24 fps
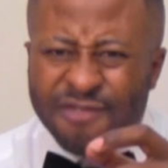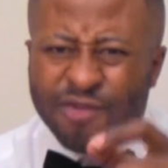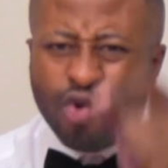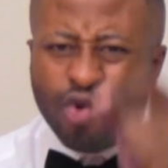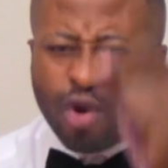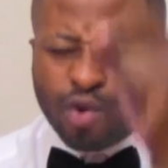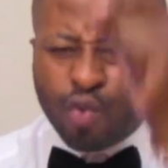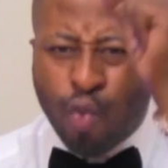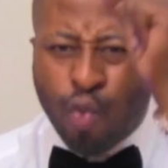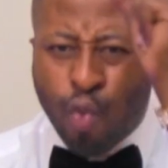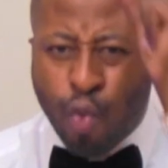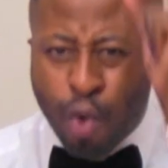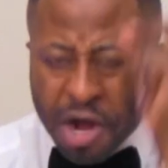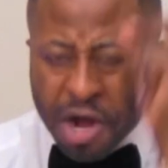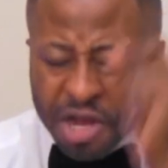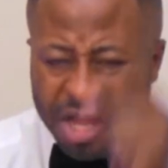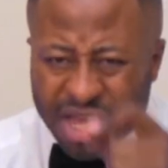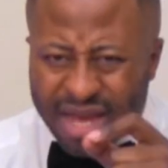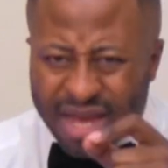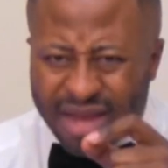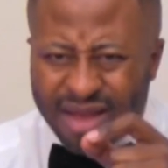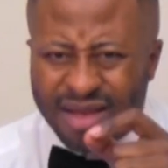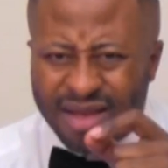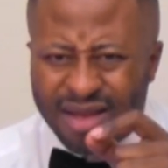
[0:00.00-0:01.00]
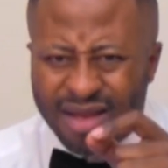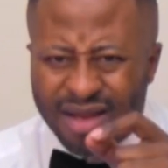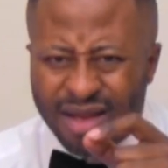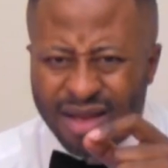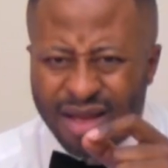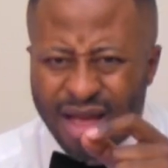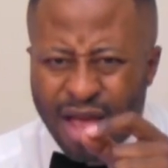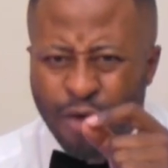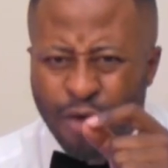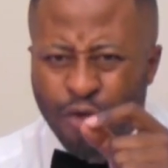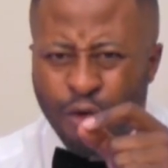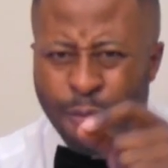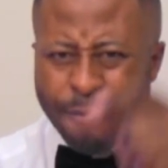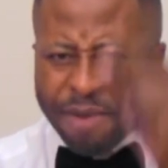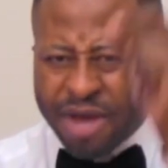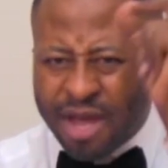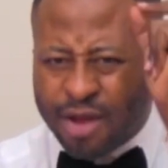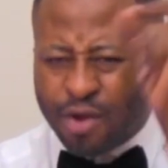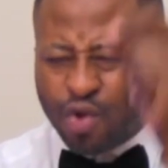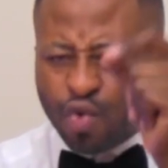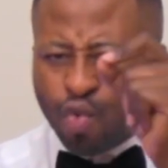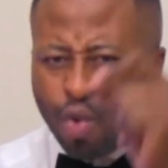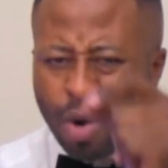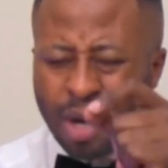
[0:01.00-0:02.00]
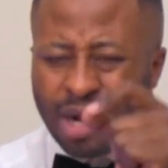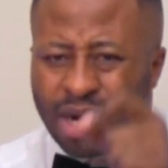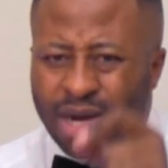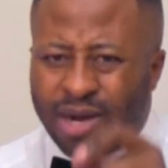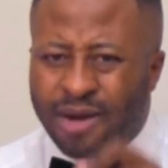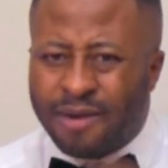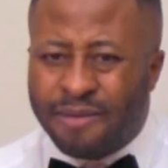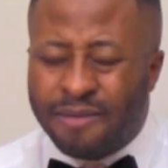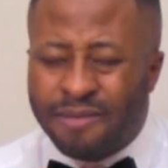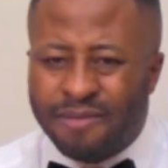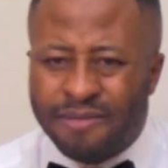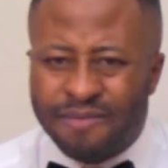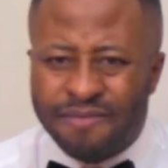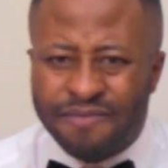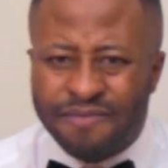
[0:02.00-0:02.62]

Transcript: is not working will begin to work.